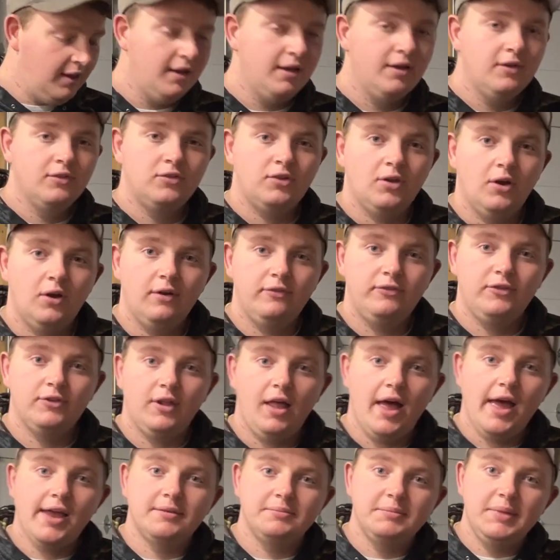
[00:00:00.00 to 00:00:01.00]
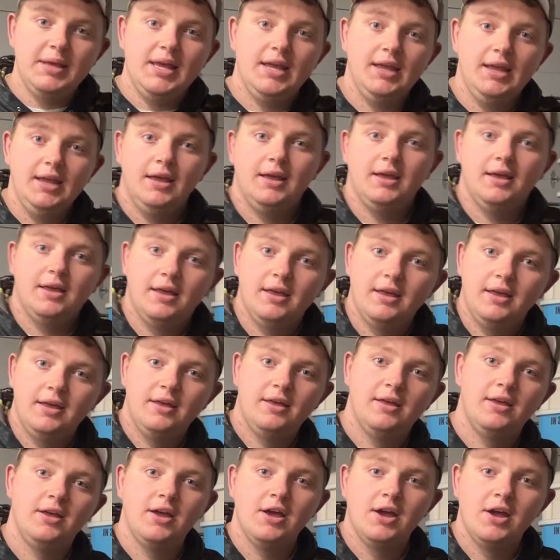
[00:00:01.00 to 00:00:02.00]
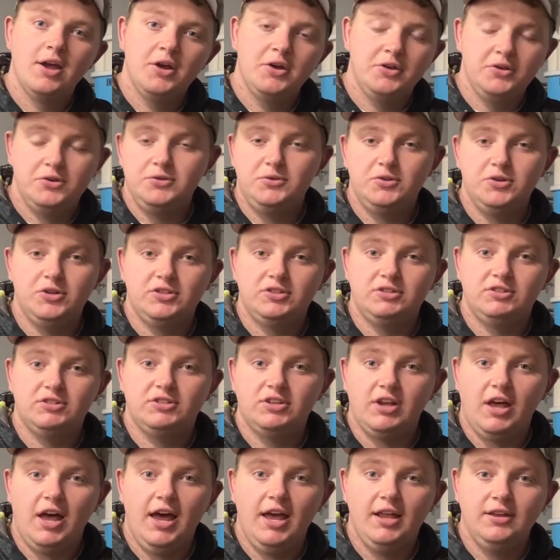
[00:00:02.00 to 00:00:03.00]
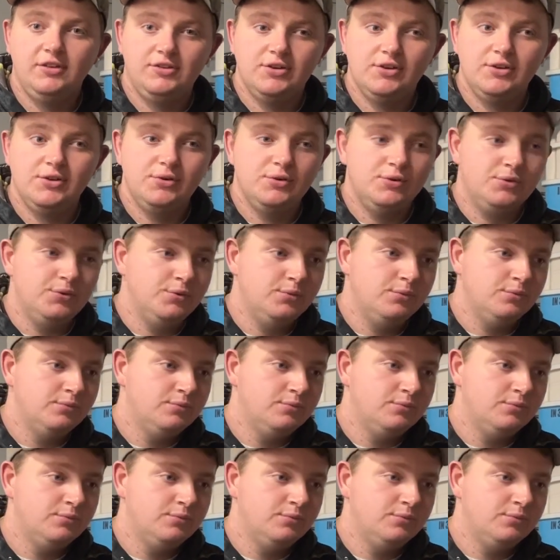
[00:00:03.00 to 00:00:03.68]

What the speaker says: So if you're like me, you just decide to,